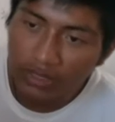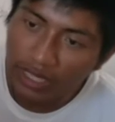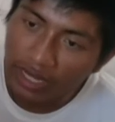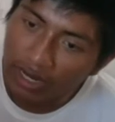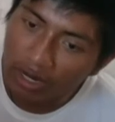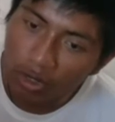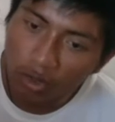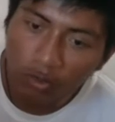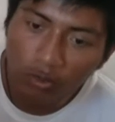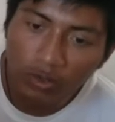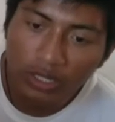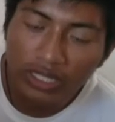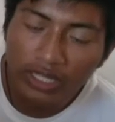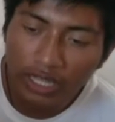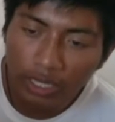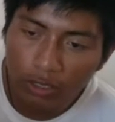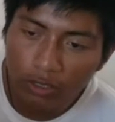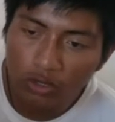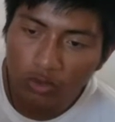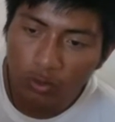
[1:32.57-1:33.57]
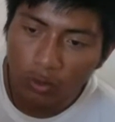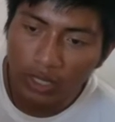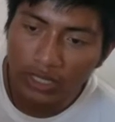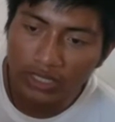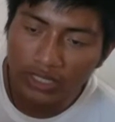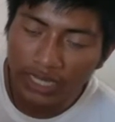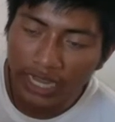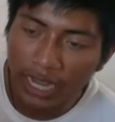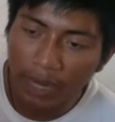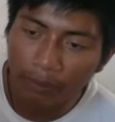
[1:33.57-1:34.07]
They only tell us
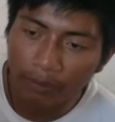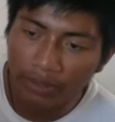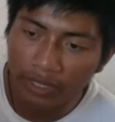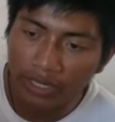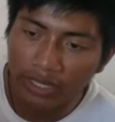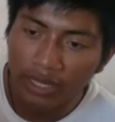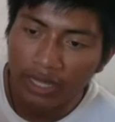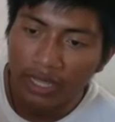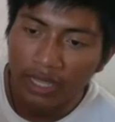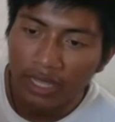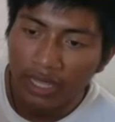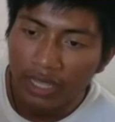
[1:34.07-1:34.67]
what's happening